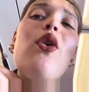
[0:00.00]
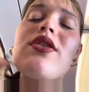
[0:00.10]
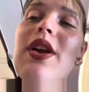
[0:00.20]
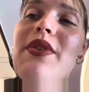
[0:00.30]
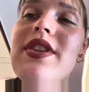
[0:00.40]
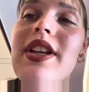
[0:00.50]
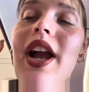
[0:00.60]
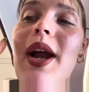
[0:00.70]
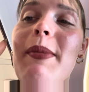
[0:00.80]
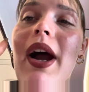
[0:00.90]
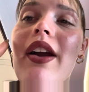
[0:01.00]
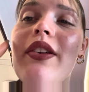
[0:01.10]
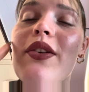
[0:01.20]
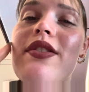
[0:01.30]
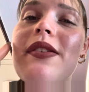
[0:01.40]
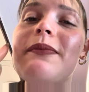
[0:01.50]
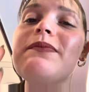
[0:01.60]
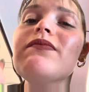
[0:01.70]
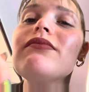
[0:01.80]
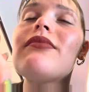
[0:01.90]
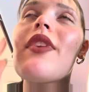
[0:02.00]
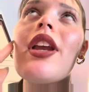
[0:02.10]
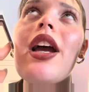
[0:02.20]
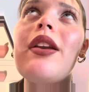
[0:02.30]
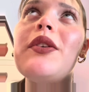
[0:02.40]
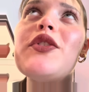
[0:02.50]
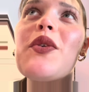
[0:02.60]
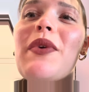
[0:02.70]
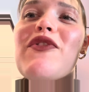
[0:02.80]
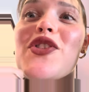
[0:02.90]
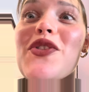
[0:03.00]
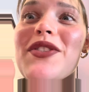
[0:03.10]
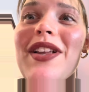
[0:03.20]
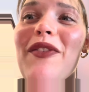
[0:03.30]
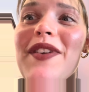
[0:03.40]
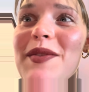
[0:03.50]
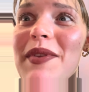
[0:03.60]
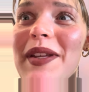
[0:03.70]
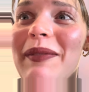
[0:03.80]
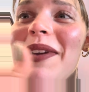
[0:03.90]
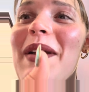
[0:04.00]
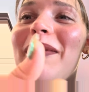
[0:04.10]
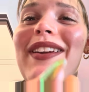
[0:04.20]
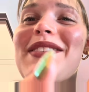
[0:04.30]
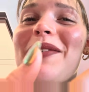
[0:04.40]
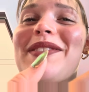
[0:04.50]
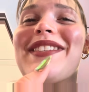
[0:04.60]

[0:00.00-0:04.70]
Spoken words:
Also, there's a guy behind us, and we've just took selfies with him because he was